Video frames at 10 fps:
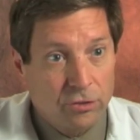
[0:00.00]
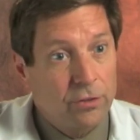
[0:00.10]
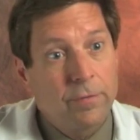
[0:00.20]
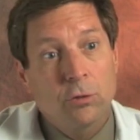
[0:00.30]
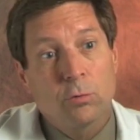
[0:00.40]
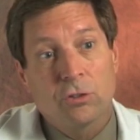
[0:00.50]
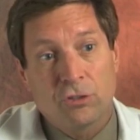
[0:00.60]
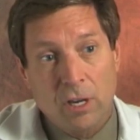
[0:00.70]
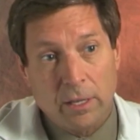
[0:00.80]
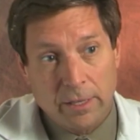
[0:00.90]
it's the
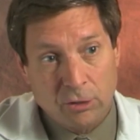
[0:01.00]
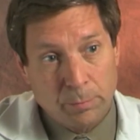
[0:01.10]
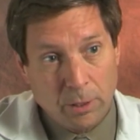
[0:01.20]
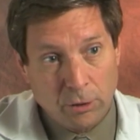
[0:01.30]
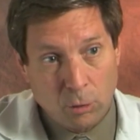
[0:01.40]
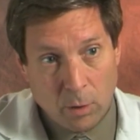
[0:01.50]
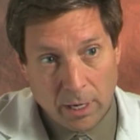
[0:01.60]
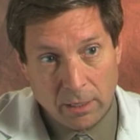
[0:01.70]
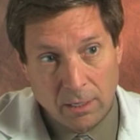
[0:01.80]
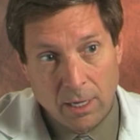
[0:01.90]
vitreous jelly that's peeling
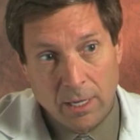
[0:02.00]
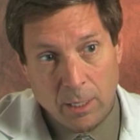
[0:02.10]
away